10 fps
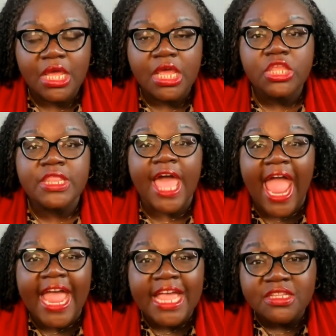The
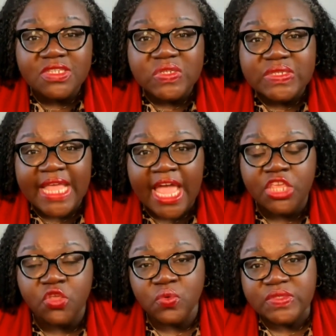answers that
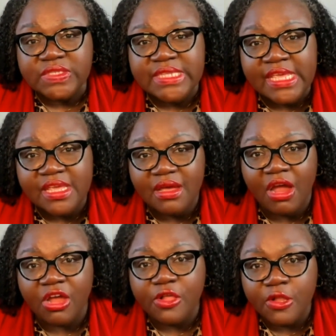you seek
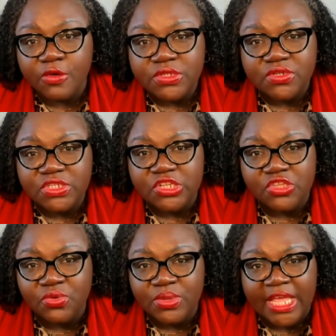are closer to
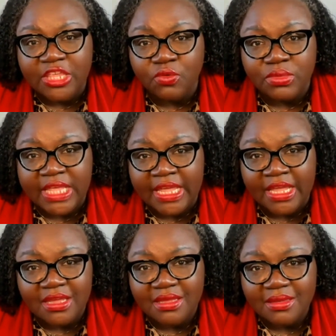you than you
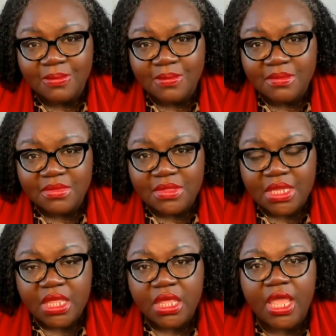think.
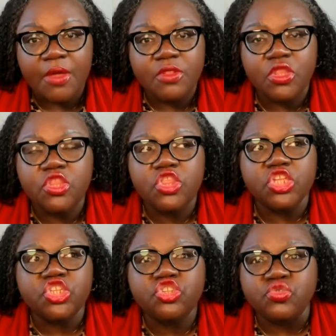The
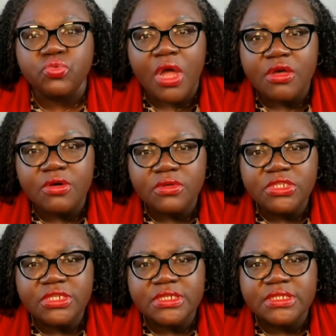struggle
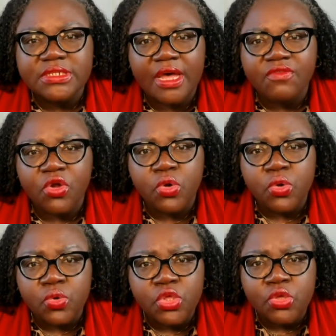to discover
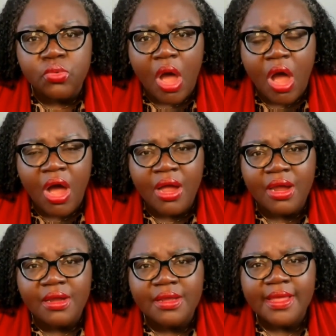who you
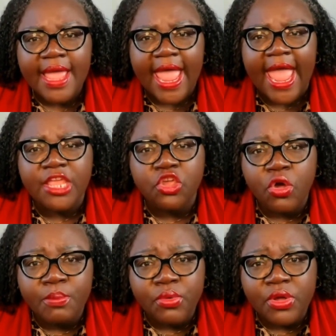are and your
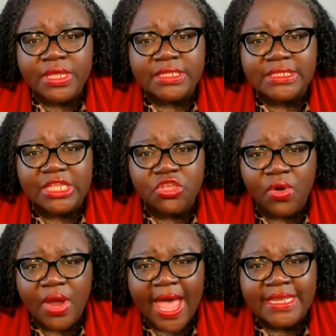brilliance and
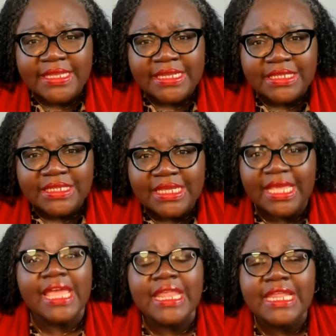your identity,
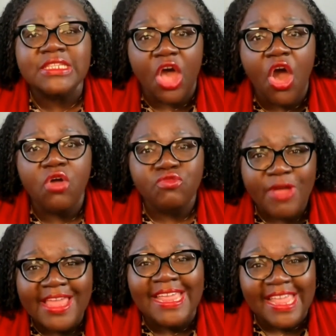it is
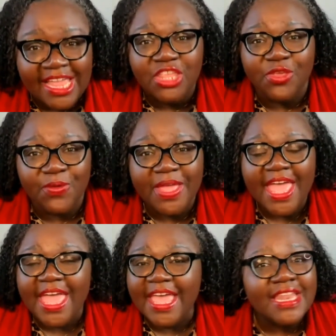already in you.
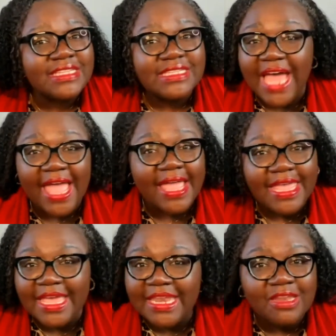It is not
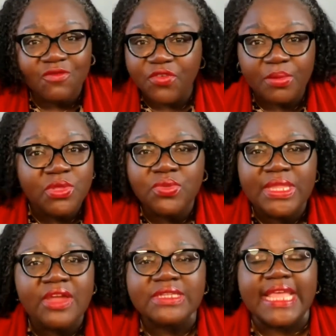hidden from you.
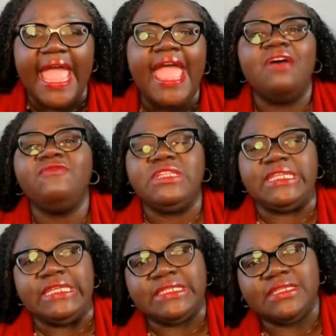There is
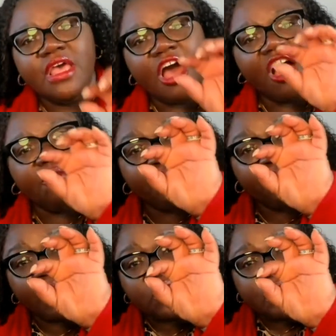evidence of
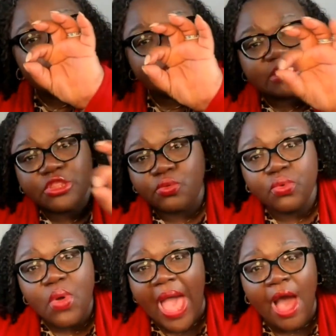brilliance
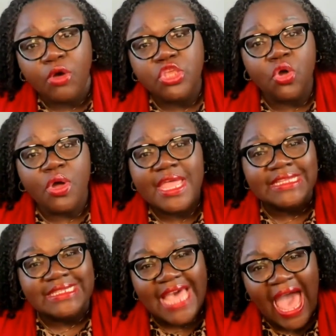throughout your
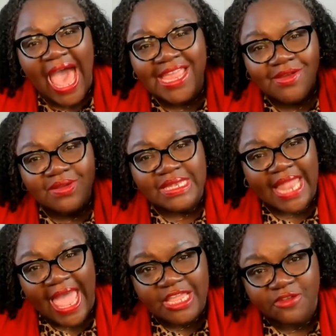entire
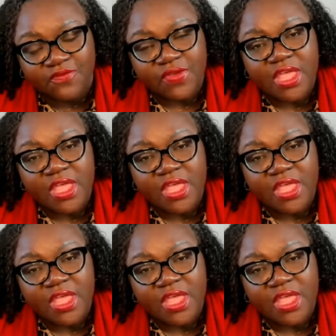life.